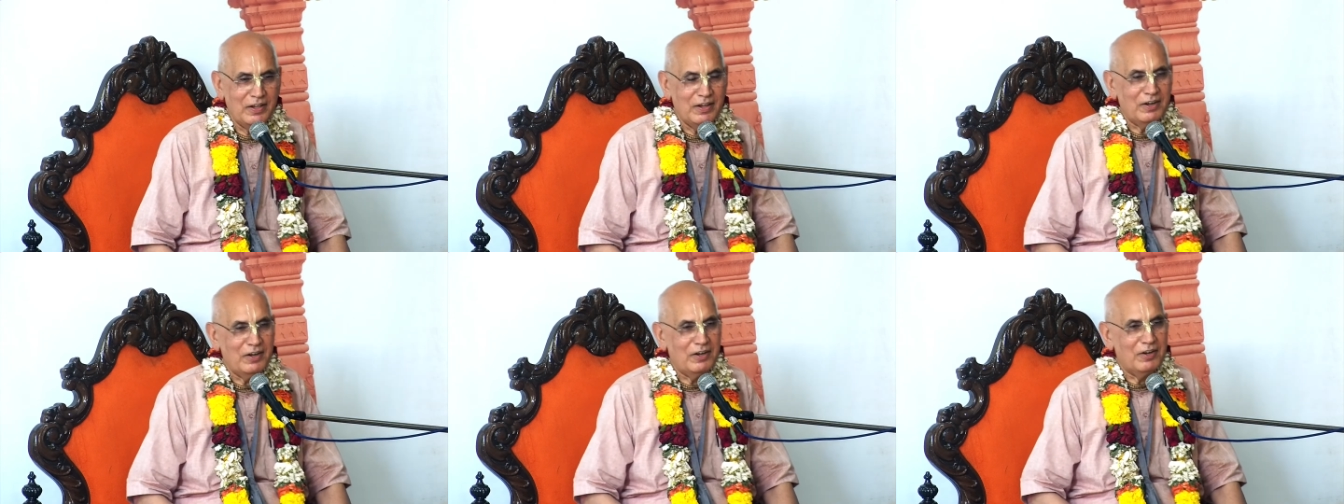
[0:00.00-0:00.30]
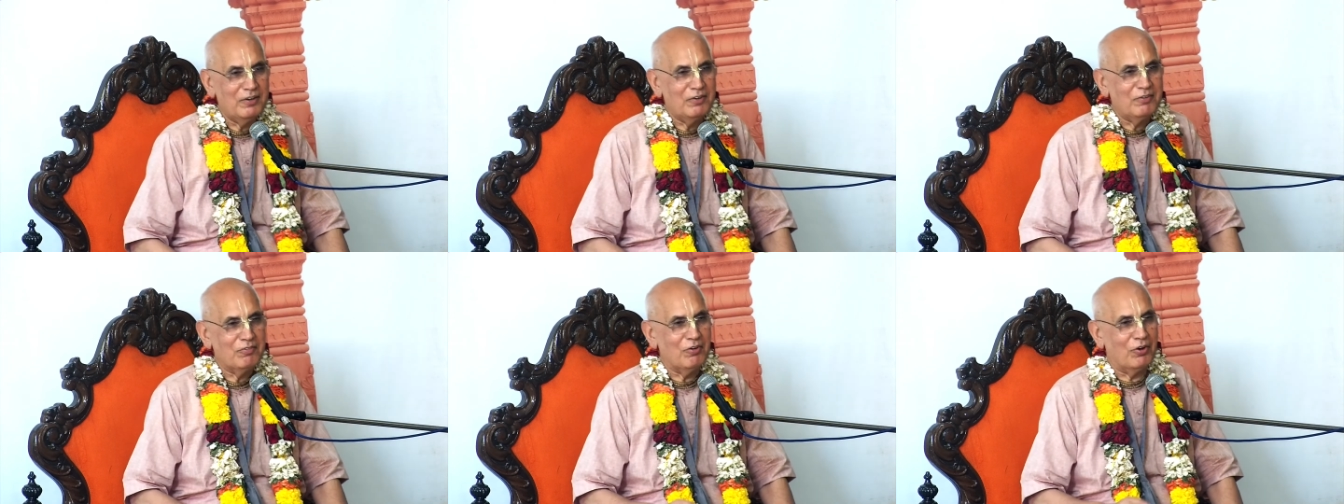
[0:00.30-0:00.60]

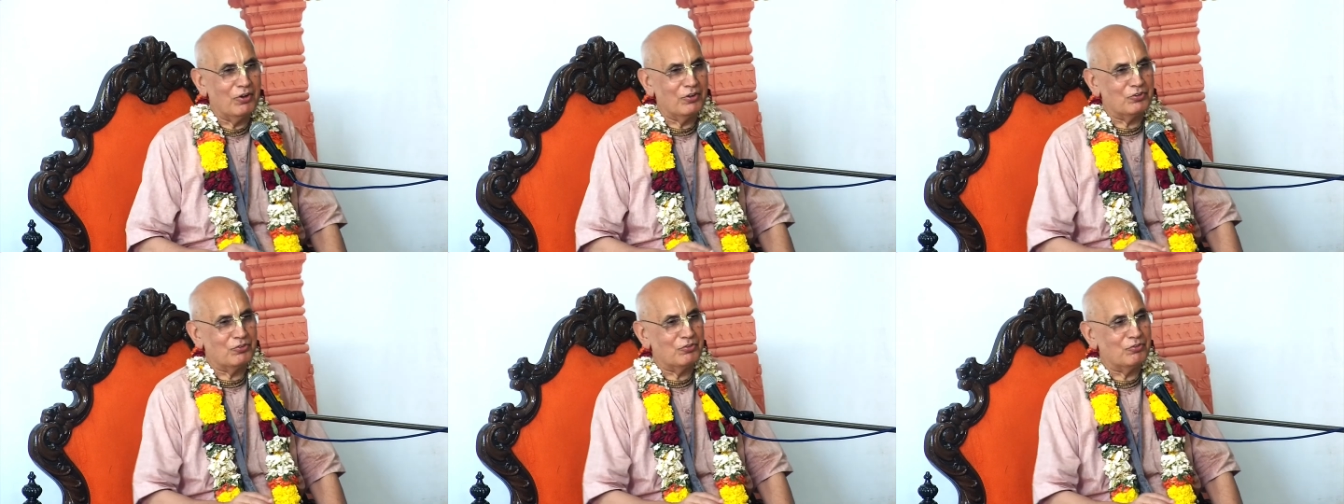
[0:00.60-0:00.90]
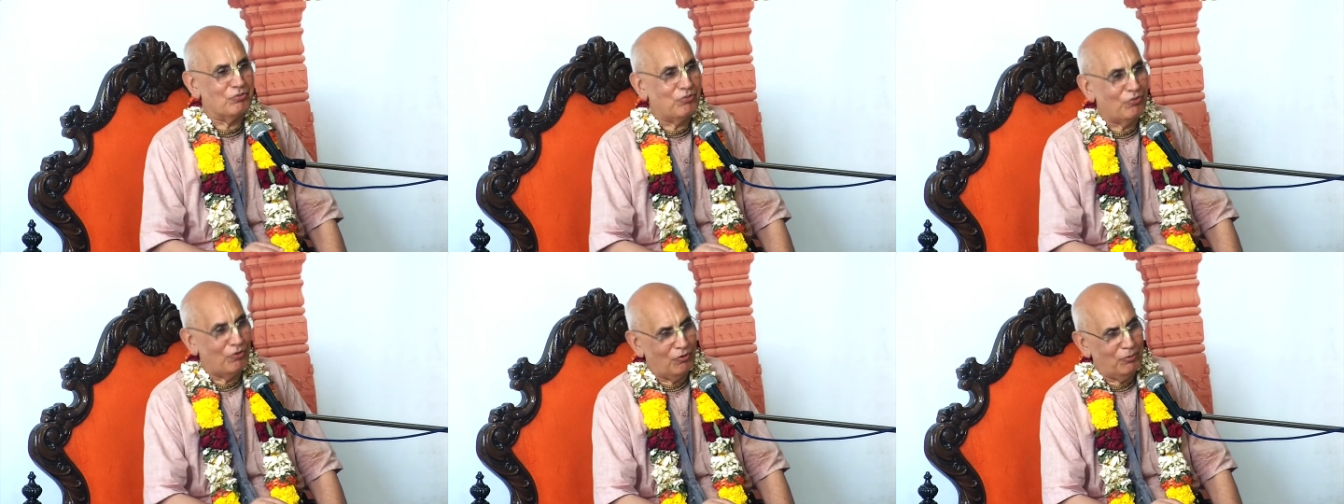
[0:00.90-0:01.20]
was
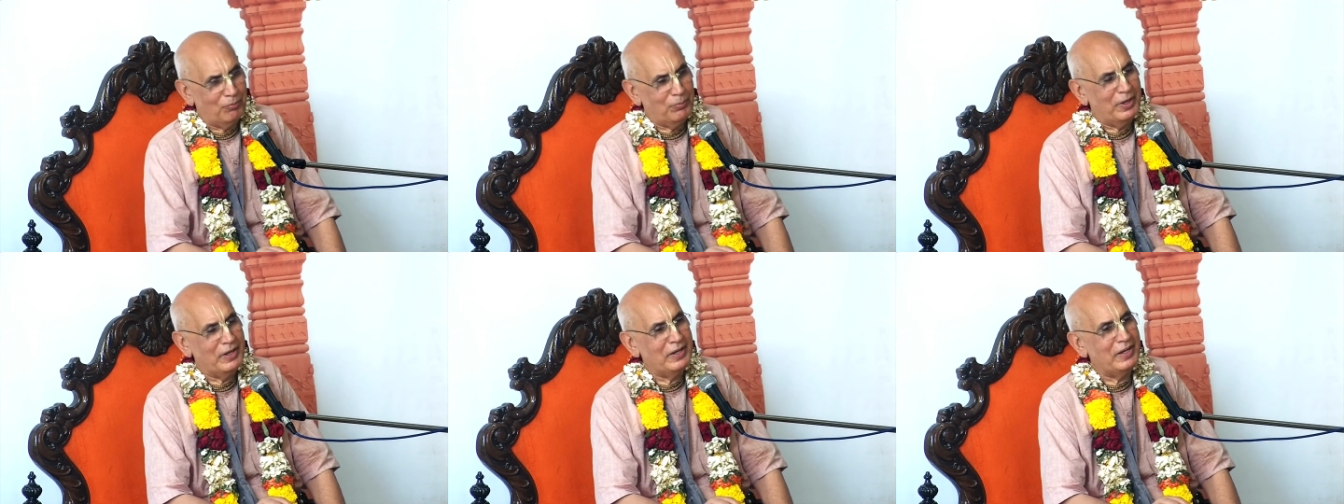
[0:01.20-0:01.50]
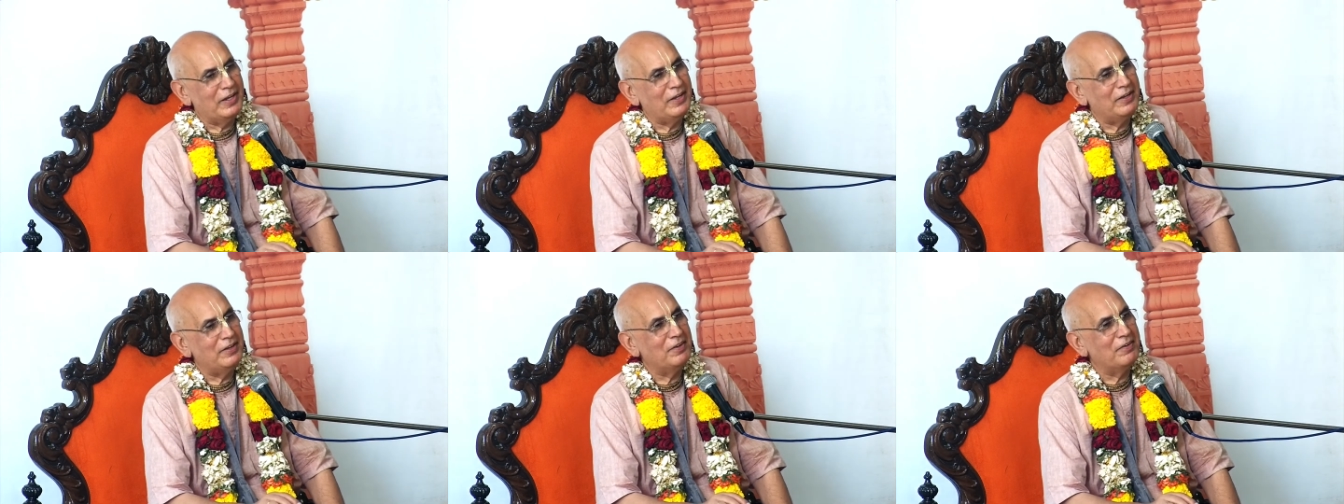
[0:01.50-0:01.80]
formerly
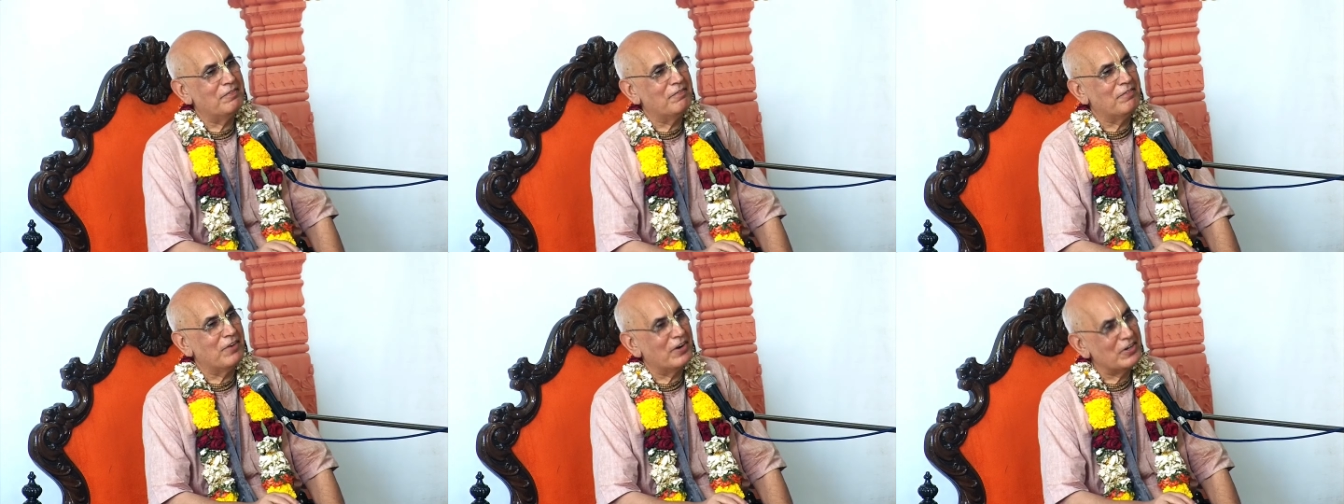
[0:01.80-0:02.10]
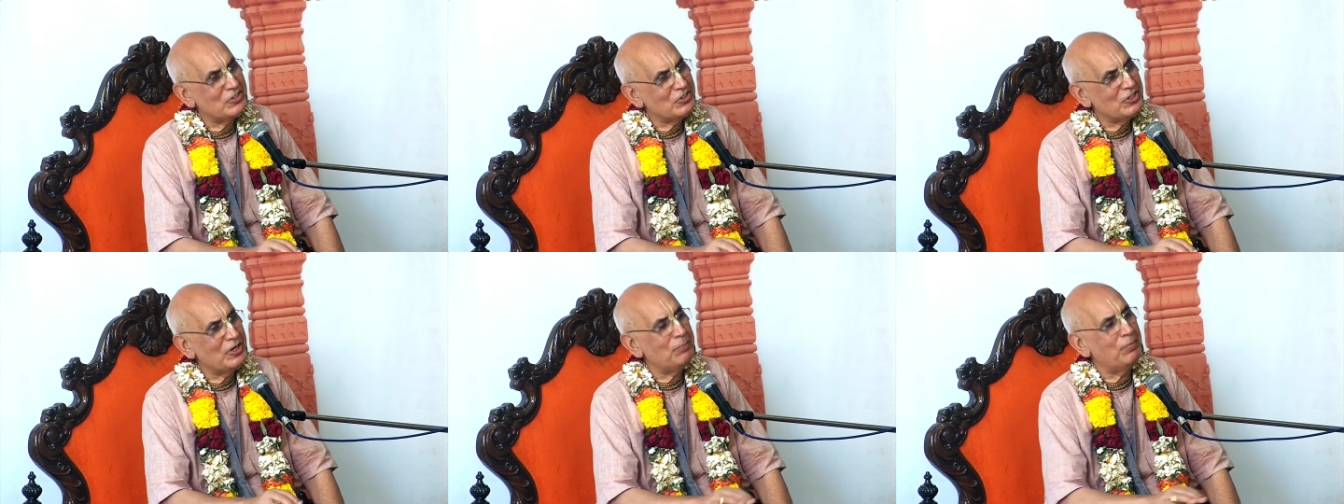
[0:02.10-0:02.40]
worshipped
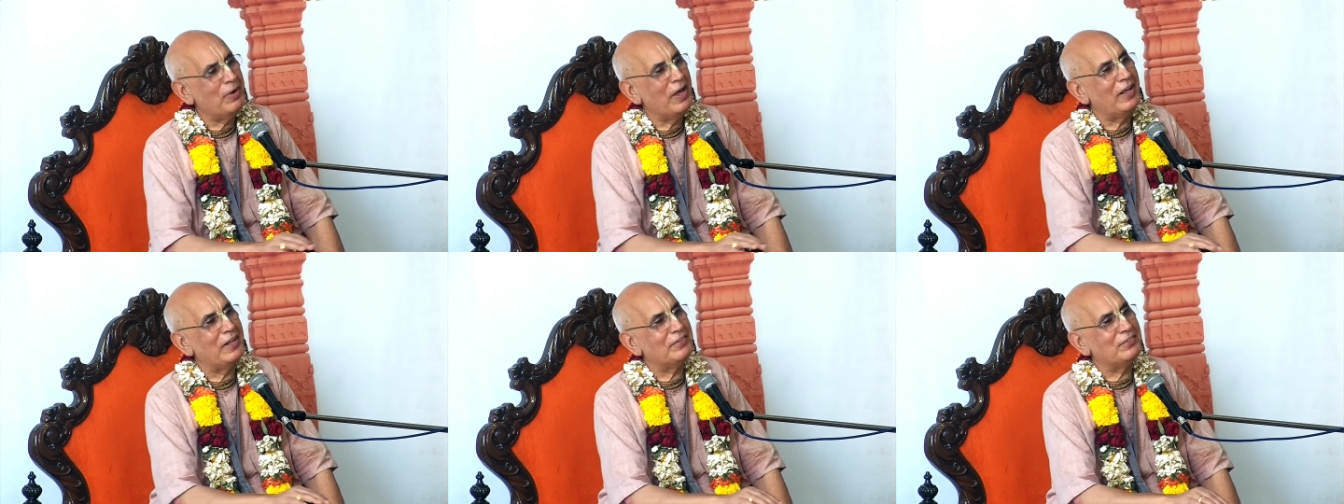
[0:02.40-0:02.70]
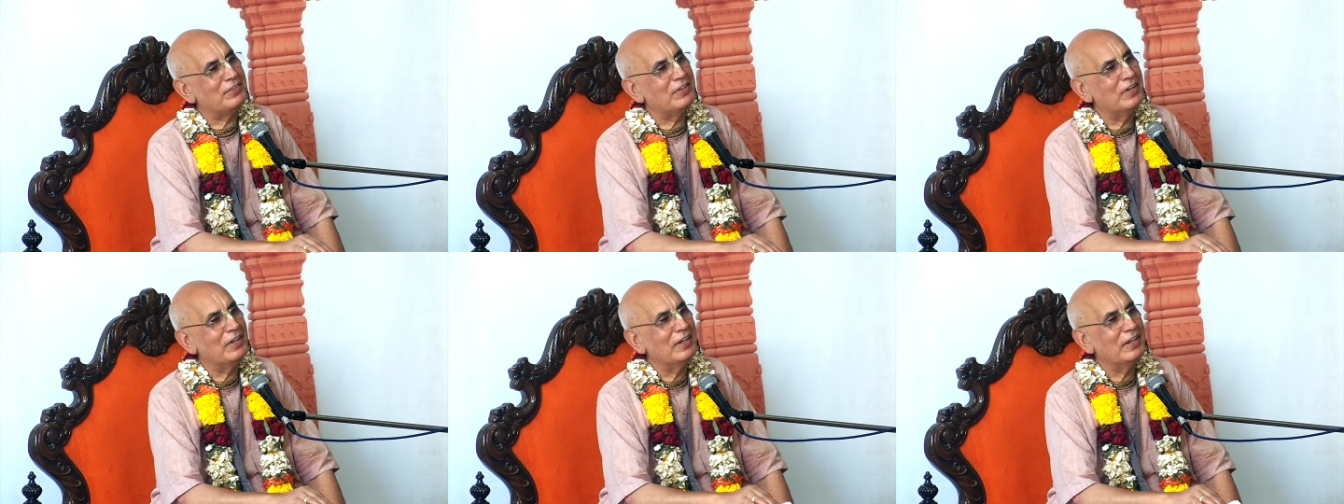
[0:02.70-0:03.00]
as
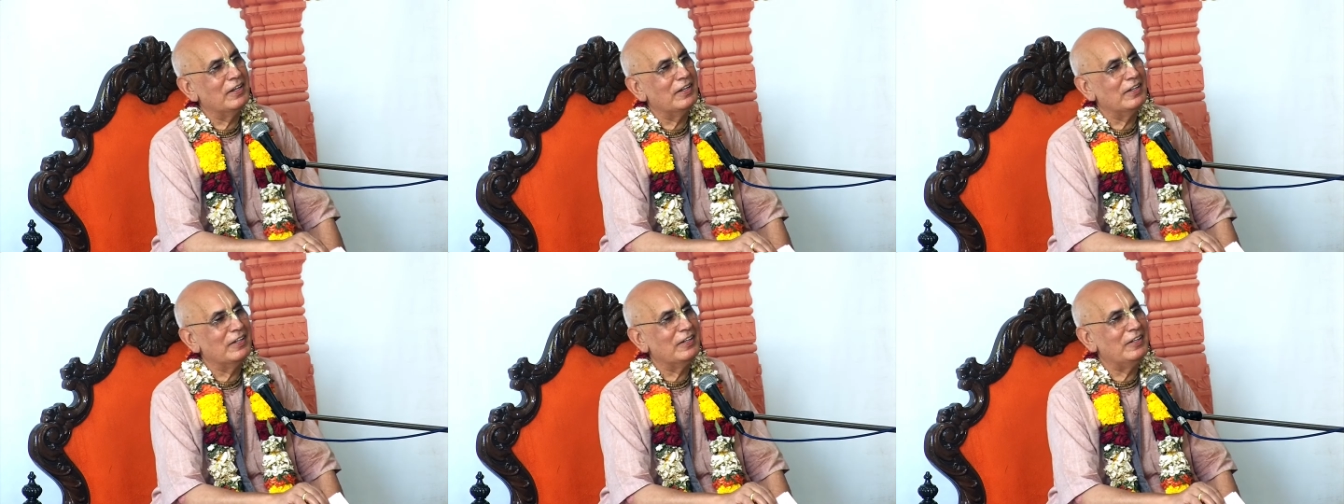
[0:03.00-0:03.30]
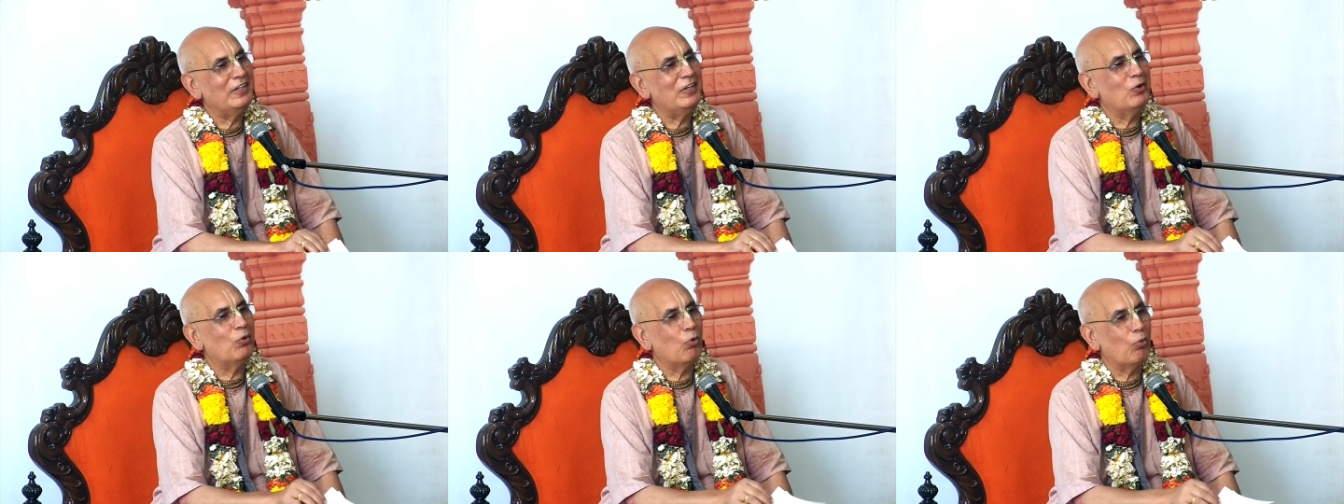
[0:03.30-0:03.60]
the
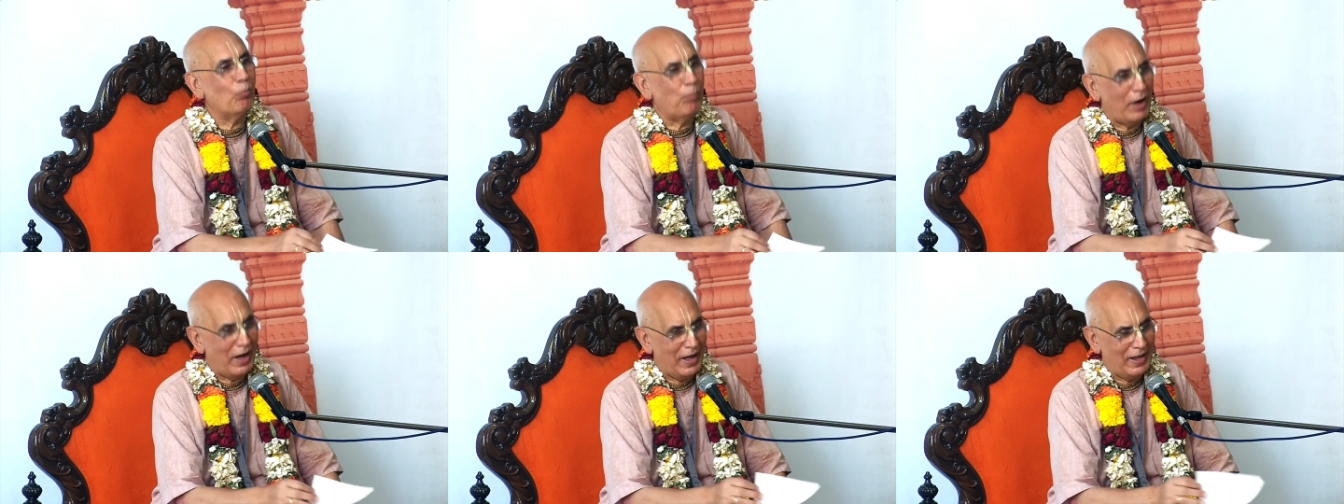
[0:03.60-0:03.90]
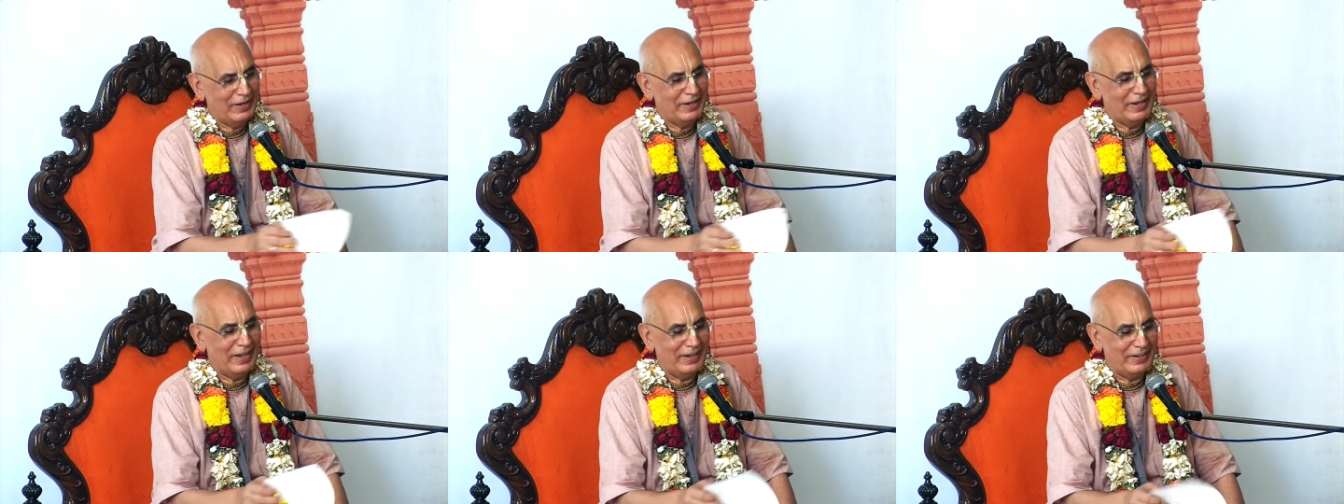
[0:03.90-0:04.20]
Gopal
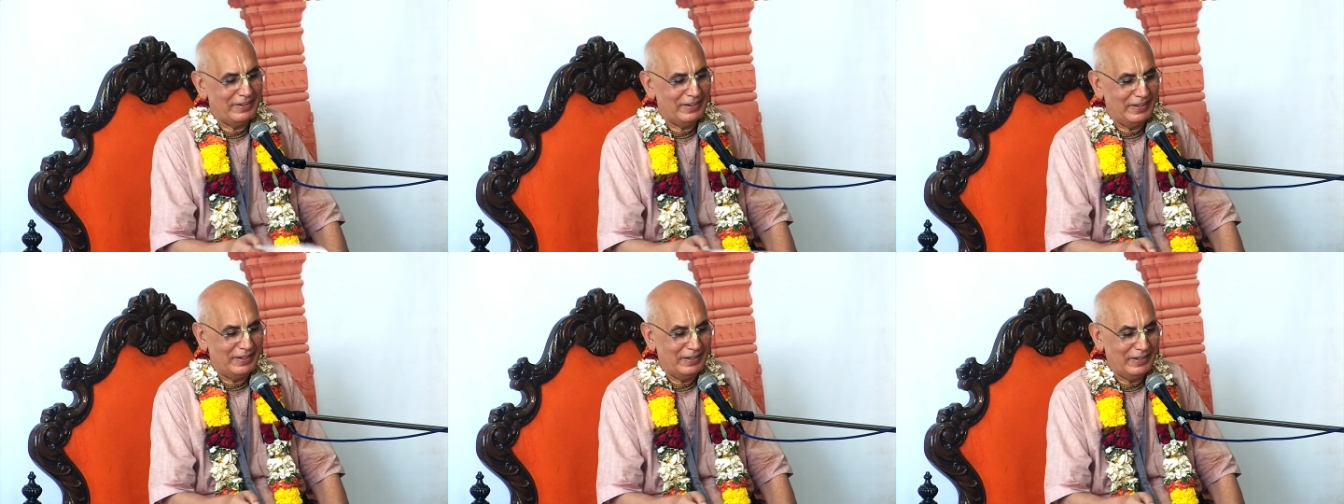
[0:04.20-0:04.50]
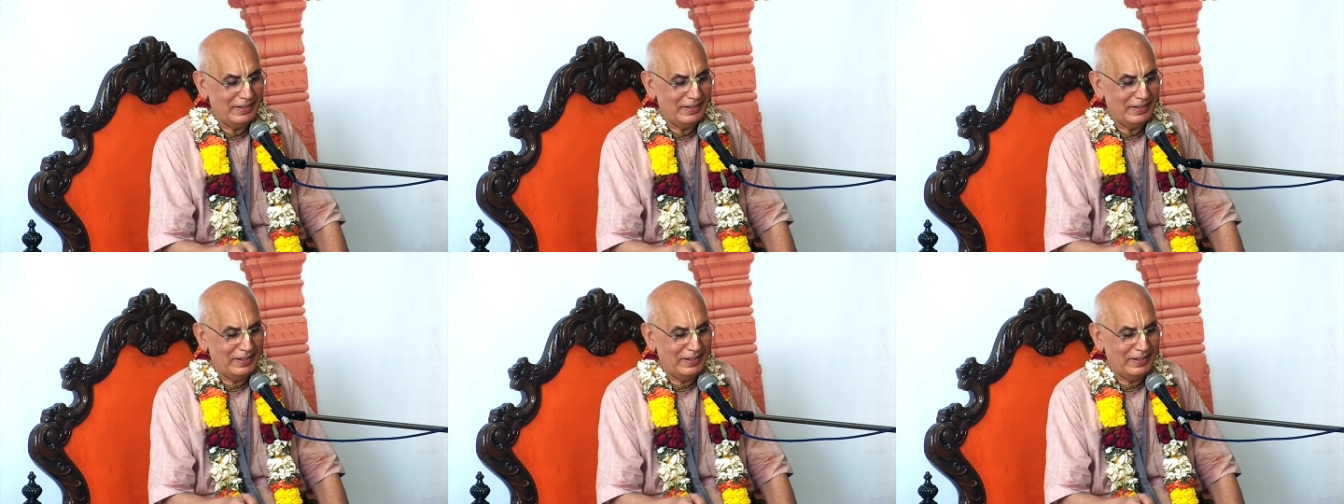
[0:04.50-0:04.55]
deity